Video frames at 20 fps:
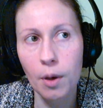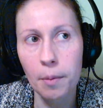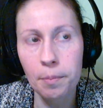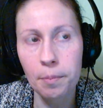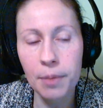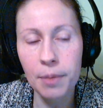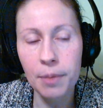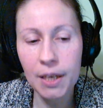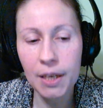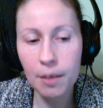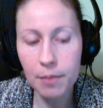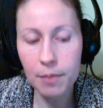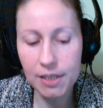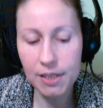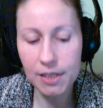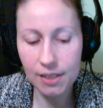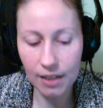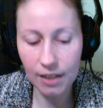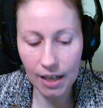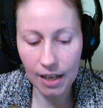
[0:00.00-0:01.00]
being
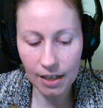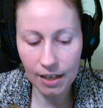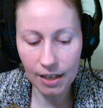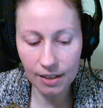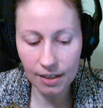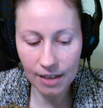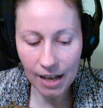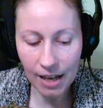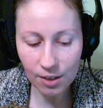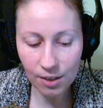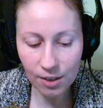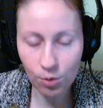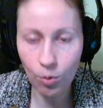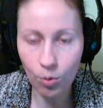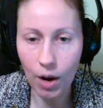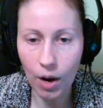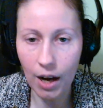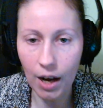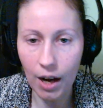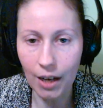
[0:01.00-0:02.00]
misled, that's
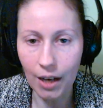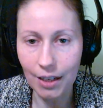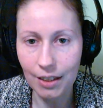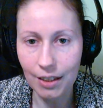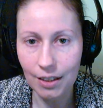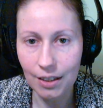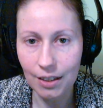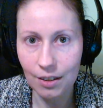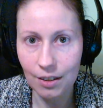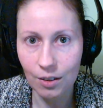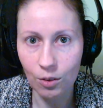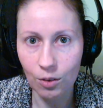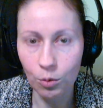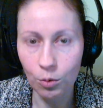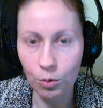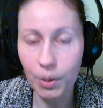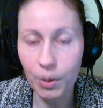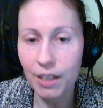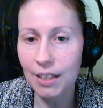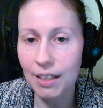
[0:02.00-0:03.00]
why
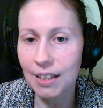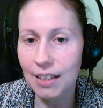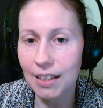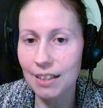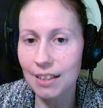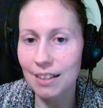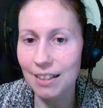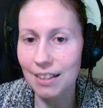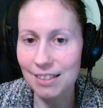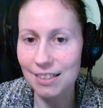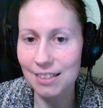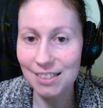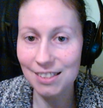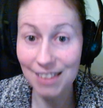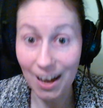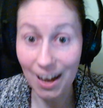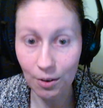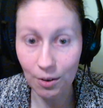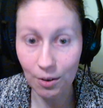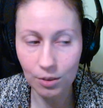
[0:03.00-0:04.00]
we need a
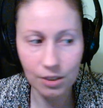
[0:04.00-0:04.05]
scout.